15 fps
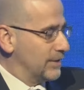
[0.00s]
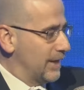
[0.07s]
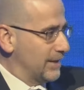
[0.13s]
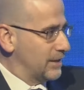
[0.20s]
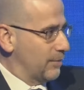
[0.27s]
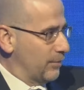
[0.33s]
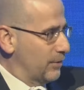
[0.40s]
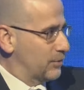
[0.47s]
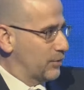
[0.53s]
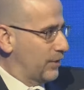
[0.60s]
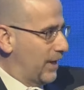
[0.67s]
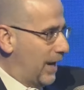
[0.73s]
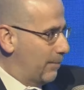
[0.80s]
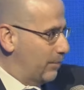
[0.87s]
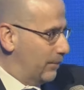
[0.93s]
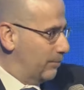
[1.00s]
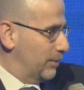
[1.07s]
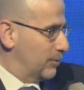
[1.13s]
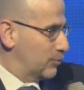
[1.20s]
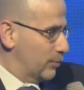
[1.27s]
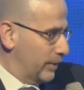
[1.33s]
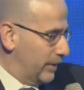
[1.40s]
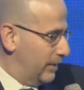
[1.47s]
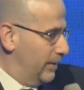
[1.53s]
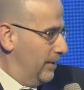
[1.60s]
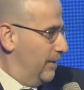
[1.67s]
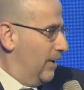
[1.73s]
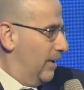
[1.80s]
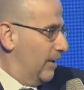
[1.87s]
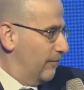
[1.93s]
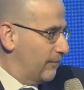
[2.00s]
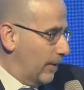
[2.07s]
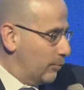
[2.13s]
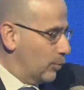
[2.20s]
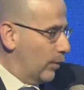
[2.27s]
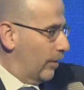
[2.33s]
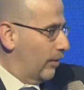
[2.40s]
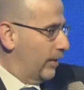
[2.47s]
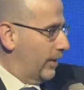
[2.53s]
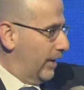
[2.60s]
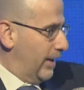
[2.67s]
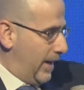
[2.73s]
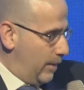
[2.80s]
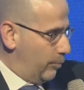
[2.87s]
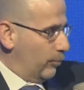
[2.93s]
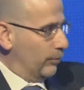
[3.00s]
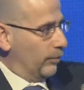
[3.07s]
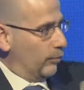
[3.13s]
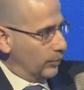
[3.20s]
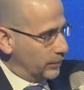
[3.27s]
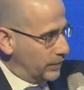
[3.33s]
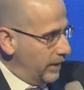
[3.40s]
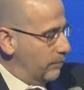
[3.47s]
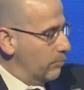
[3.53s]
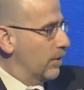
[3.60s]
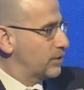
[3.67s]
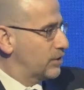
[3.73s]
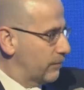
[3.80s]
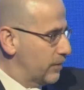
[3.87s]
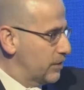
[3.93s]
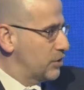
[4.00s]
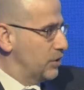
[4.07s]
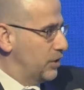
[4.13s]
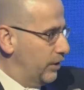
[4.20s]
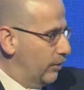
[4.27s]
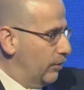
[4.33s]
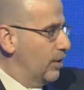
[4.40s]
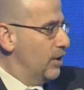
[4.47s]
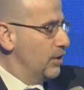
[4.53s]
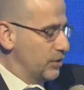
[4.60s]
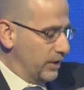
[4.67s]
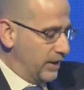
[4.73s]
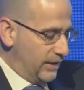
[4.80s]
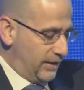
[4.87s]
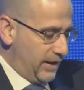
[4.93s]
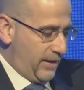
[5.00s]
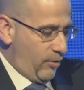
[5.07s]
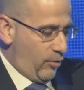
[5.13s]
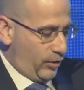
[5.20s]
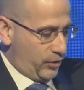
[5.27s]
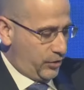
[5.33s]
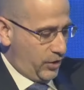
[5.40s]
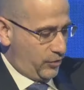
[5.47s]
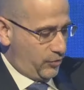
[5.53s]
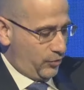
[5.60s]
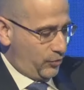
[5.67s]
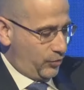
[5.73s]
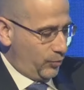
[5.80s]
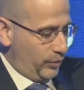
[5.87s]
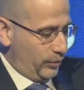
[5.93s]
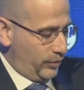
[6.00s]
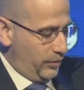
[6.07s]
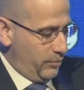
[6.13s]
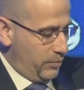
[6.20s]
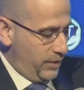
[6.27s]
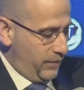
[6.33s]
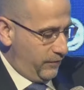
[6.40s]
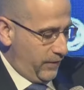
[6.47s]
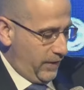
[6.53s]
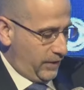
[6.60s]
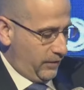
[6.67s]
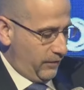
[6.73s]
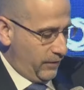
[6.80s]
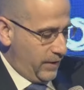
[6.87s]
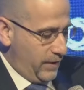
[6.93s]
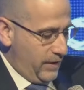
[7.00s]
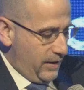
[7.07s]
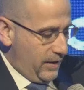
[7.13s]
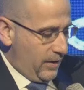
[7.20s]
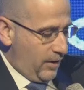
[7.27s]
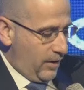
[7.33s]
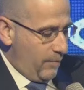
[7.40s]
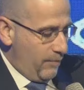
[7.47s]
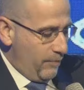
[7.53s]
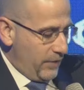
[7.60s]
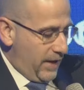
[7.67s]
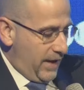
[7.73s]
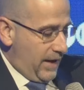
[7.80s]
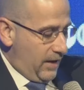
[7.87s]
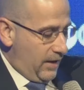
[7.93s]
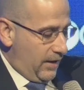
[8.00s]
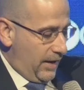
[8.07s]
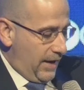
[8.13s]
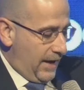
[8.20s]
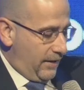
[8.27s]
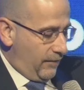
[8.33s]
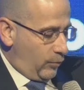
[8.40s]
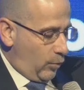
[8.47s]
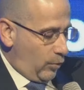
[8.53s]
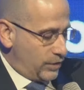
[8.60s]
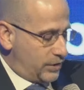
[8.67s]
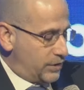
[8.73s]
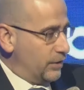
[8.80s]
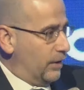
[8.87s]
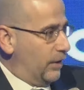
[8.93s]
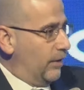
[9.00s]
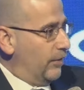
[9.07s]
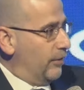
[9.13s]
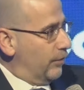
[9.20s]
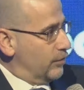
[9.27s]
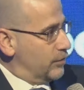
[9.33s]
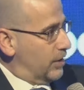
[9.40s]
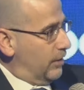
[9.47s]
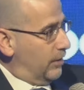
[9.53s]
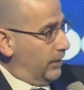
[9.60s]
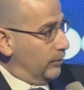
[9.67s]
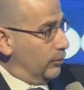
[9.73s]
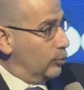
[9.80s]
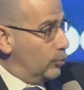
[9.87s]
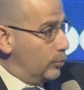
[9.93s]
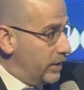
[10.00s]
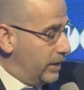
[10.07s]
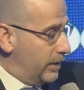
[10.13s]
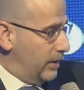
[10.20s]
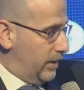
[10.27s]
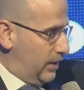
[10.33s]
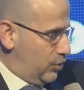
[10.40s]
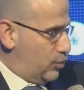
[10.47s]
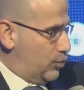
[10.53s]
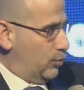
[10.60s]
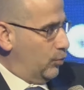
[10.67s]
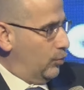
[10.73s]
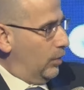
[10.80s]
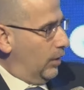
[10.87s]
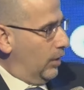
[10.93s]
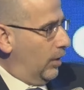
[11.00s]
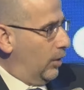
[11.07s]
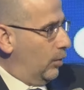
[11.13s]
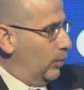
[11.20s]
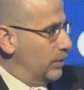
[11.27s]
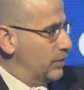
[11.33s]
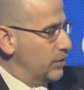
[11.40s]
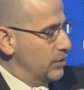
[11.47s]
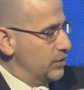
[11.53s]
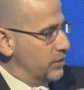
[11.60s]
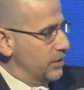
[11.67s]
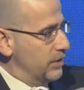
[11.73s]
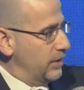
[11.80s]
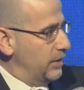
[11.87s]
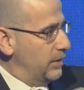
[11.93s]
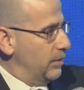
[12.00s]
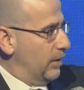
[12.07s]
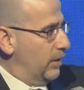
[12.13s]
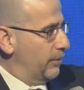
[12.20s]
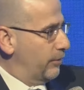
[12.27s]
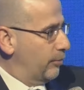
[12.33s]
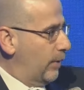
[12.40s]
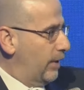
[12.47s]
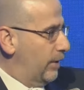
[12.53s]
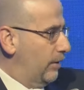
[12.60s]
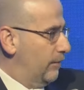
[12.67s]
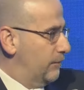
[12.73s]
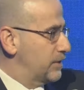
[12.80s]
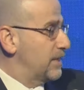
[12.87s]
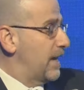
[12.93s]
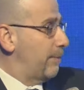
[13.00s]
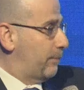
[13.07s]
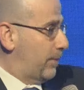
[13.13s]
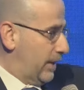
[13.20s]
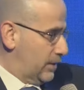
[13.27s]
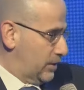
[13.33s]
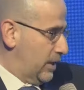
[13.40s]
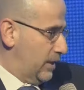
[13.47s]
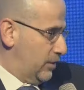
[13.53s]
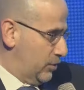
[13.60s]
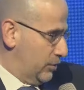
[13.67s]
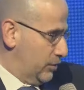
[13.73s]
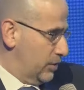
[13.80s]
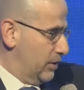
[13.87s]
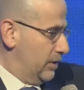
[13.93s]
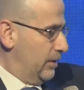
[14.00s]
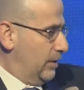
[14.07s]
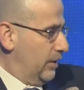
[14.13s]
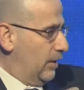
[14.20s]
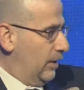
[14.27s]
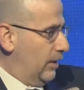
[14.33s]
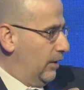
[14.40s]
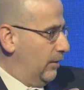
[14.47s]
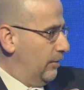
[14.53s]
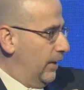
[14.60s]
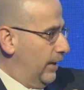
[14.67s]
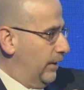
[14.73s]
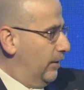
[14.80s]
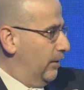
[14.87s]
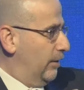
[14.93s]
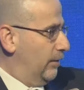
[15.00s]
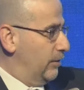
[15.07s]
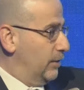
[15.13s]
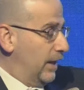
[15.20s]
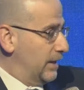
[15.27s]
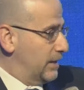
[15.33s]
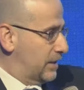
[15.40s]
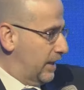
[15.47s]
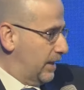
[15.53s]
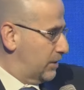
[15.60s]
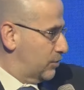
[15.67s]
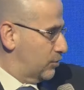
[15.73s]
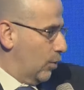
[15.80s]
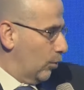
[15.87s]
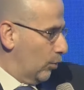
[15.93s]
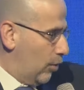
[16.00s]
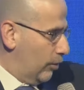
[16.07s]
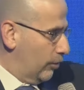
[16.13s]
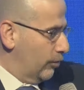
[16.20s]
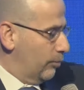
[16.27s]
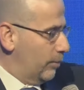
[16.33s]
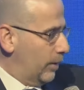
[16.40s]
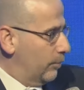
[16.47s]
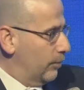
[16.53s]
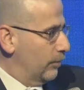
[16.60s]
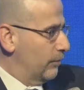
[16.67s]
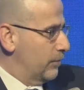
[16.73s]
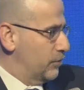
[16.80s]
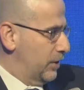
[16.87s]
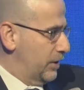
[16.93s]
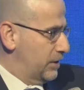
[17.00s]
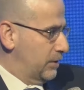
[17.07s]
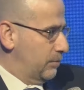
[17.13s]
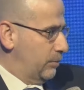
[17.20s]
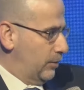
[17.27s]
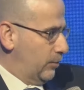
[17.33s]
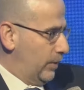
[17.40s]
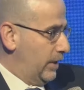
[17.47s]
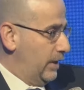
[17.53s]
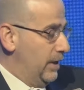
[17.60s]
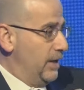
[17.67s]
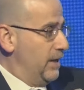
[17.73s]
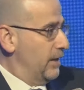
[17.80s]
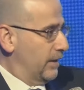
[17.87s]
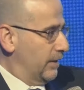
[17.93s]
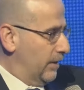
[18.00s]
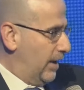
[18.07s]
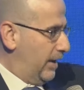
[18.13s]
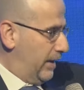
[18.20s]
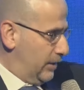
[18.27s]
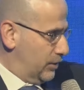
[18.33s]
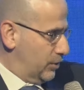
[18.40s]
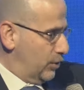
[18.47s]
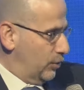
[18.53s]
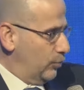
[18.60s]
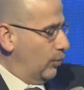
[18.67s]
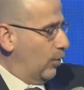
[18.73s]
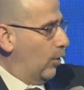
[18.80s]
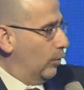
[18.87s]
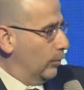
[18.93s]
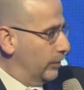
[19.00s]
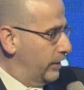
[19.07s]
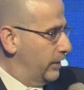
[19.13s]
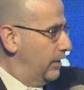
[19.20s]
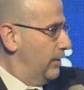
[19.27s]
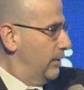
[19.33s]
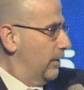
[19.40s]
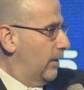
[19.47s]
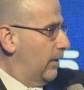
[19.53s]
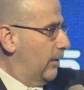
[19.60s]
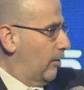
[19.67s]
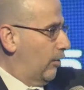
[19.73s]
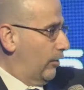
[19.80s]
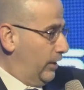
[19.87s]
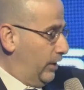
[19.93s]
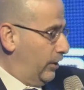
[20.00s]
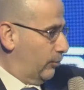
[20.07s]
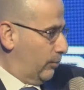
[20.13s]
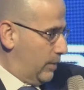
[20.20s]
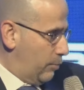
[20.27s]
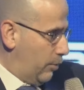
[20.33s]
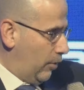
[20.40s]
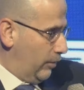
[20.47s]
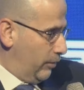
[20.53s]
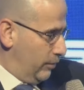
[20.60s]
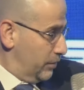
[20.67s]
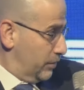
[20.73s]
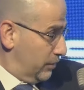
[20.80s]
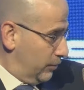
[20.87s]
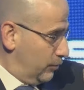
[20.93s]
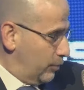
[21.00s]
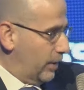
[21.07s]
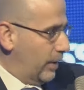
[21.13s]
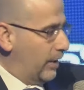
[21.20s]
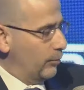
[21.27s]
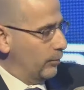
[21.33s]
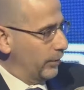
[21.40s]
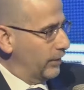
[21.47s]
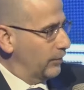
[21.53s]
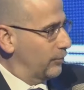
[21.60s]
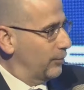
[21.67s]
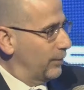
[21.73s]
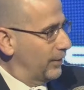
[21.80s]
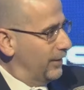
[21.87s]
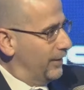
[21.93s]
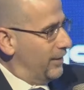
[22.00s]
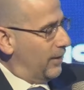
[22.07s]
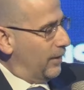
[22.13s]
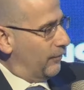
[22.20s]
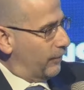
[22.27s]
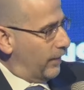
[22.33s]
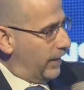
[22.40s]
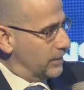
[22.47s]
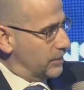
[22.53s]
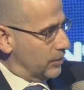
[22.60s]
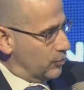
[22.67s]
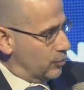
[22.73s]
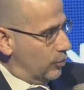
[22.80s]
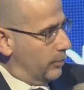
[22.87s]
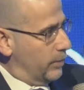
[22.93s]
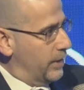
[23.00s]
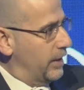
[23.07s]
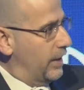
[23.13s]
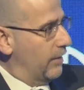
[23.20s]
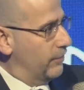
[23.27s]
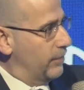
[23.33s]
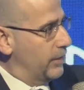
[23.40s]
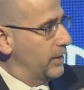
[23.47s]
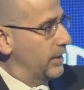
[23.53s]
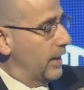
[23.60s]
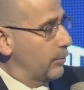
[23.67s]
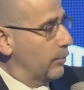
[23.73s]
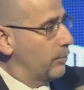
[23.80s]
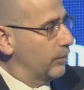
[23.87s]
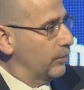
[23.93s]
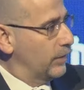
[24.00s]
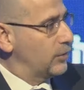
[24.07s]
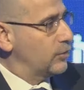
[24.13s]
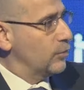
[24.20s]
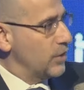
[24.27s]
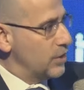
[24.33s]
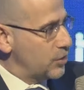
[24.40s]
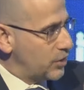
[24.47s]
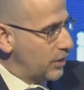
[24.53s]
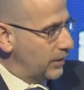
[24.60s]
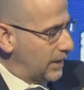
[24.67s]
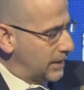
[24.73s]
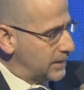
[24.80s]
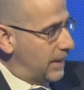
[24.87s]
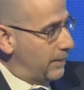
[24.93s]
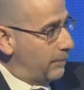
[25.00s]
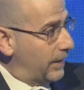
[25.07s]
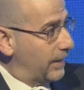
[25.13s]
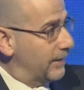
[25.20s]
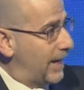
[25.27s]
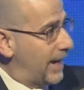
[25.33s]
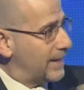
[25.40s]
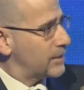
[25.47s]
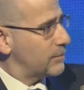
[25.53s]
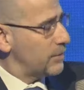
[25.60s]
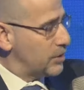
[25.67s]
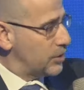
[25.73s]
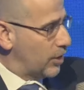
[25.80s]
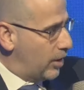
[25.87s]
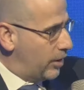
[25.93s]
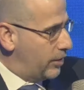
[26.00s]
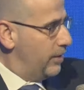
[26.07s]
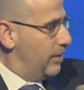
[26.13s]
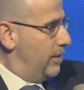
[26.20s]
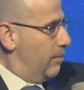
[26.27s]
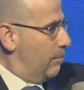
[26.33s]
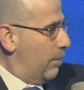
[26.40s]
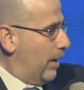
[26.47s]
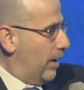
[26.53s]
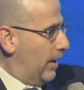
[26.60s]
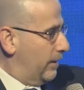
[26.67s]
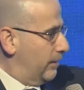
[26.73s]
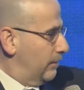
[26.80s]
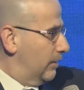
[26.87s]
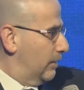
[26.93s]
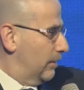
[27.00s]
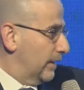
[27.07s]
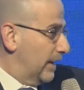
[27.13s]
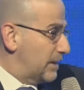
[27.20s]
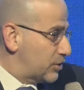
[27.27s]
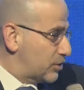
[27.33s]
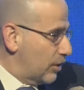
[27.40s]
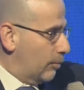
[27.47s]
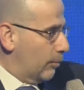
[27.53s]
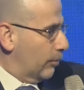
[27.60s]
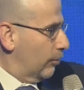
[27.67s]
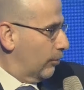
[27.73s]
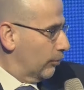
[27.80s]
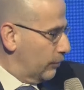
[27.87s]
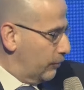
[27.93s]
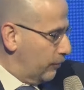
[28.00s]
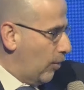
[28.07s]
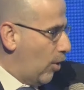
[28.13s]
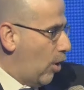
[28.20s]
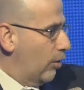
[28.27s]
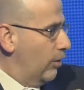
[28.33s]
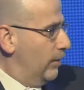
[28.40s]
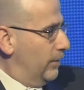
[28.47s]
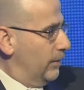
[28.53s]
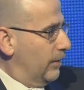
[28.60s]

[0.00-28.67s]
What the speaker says: It's not something that's going to happen between February and April. It will take much of this year to get that architecture to really be effective. And of course, there's a looming issue, which is the threat of snapback sanctions that the United States, no longer a member of the JCPOA, cannot execute. Only our E3 partners, the UK, we'll get to it, France and Germany have the capability to initiate that snapback, and that has to be done by late summer, early fall.